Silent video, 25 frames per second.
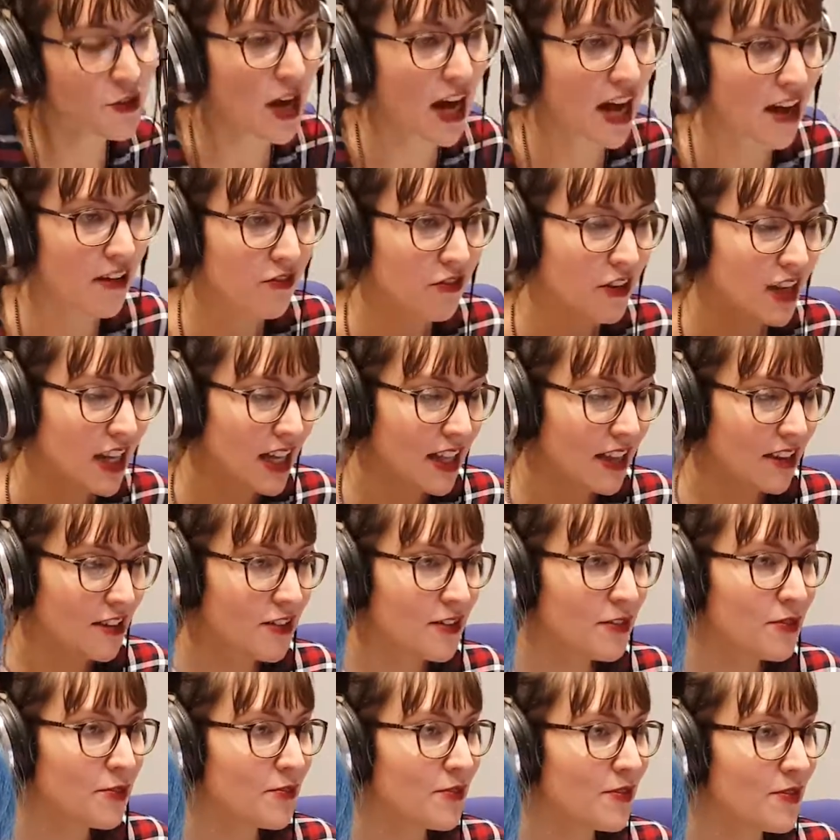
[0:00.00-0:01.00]
you have
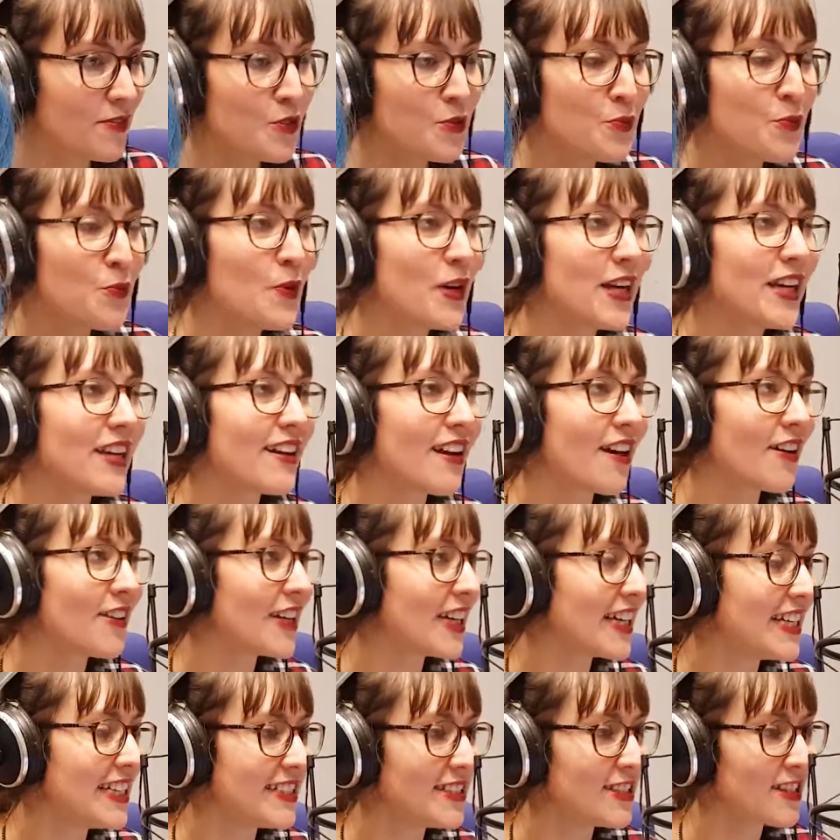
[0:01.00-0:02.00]
the, the wind
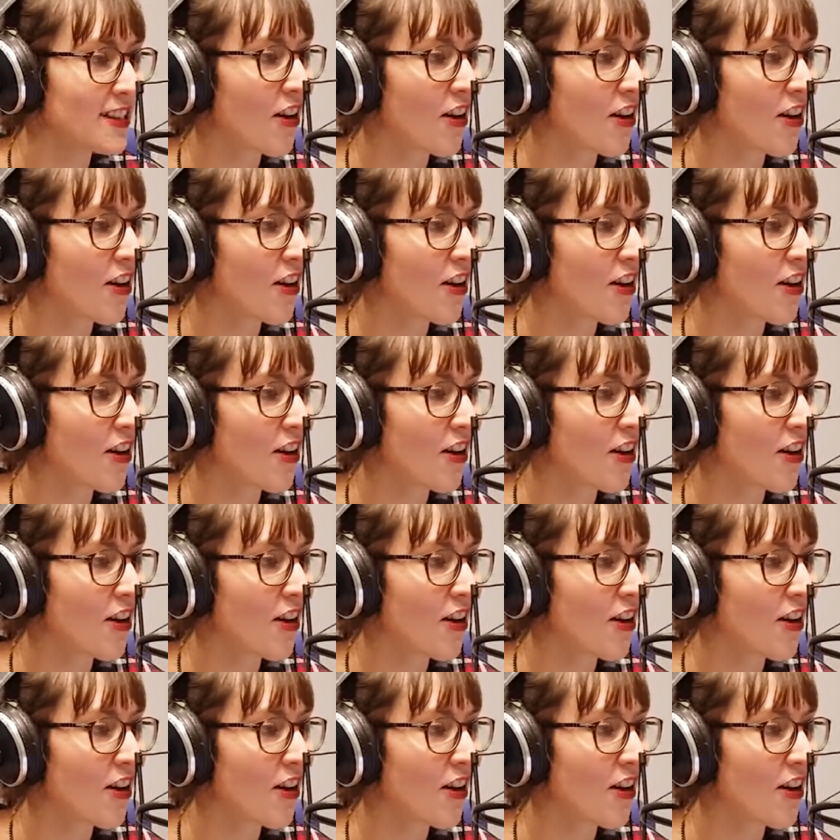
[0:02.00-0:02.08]
on his